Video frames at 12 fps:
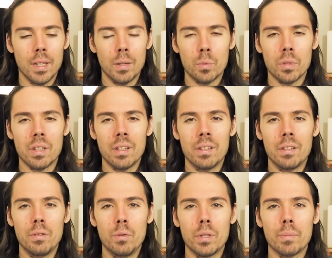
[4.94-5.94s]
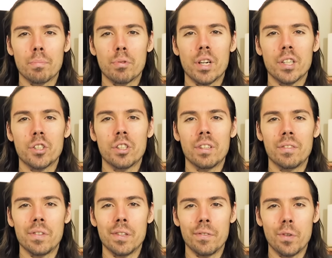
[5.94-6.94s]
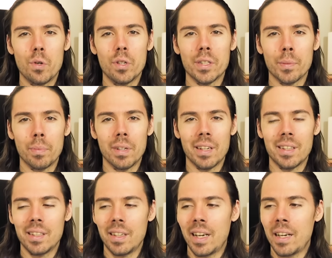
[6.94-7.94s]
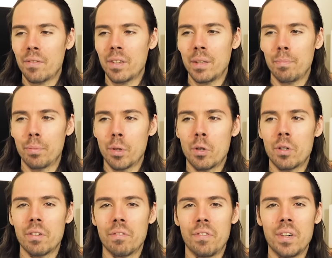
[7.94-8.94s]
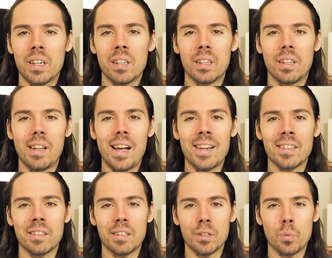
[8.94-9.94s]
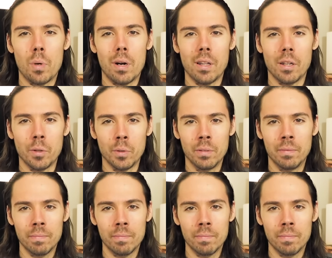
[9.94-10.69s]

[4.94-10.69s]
I was gonna do an impression of your voice, but I didn't have any broken fucking glass to swallow.